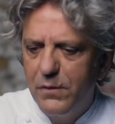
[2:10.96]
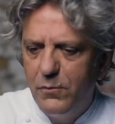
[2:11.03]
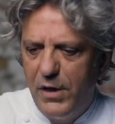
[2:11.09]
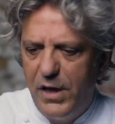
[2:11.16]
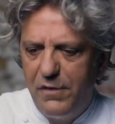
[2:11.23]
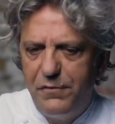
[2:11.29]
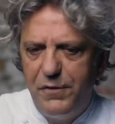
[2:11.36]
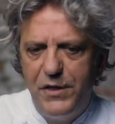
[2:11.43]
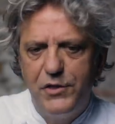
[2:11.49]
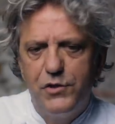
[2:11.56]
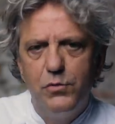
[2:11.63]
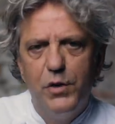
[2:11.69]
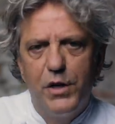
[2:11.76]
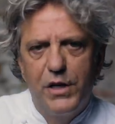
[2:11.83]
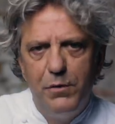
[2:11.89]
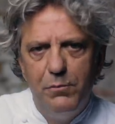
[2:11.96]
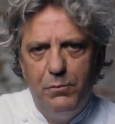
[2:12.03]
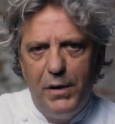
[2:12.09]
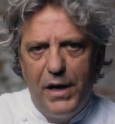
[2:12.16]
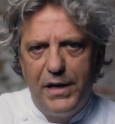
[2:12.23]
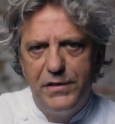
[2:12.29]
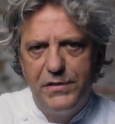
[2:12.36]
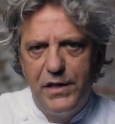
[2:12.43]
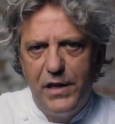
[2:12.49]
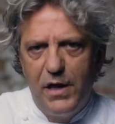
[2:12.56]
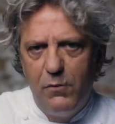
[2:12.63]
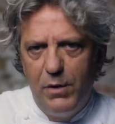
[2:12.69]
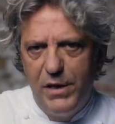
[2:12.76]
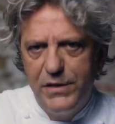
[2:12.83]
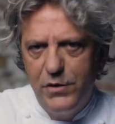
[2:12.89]
When I finished work in Paris and
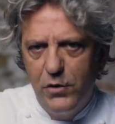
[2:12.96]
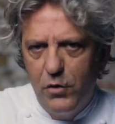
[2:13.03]
I went